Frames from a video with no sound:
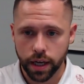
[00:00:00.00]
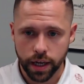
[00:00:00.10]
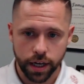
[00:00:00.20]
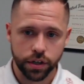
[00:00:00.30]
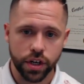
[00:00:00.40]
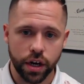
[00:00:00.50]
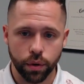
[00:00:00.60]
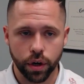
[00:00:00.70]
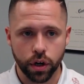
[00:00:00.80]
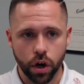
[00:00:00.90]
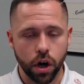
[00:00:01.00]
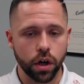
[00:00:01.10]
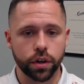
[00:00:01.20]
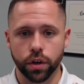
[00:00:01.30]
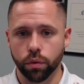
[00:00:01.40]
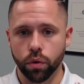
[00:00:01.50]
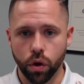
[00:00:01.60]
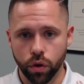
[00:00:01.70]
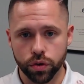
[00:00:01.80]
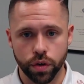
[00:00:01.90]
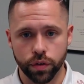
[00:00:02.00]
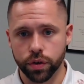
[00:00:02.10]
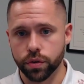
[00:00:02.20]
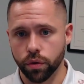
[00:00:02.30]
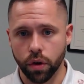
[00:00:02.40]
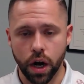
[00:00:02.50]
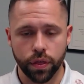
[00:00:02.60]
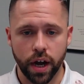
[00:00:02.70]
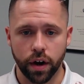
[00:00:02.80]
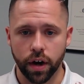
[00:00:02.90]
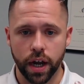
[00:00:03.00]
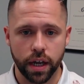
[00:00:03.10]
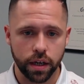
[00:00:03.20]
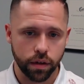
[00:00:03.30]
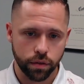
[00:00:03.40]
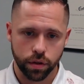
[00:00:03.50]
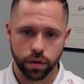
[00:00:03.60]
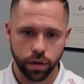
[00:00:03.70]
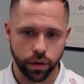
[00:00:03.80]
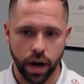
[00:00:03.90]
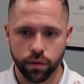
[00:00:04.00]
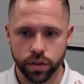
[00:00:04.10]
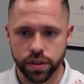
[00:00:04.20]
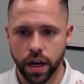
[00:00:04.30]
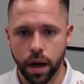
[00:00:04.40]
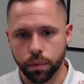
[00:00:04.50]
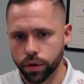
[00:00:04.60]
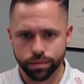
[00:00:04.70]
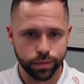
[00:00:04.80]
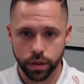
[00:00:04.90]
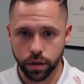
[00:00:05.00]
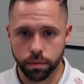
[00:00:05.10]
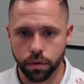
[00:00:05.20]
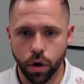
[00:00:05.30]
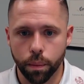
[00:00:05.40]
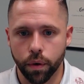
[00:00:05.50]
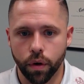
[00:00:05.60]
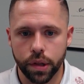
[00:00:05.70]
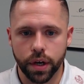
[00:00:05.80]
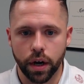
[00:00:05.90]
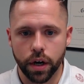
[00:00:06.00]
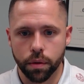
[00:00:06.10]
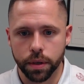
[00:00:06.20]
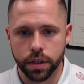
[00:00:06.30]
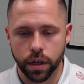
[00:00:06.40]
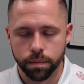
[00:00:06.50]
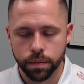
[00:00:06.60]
And in January, you're going to call and you're going to roll those over into a Roth IRA. You either have one set up or you open a Roth IRA, no big deal.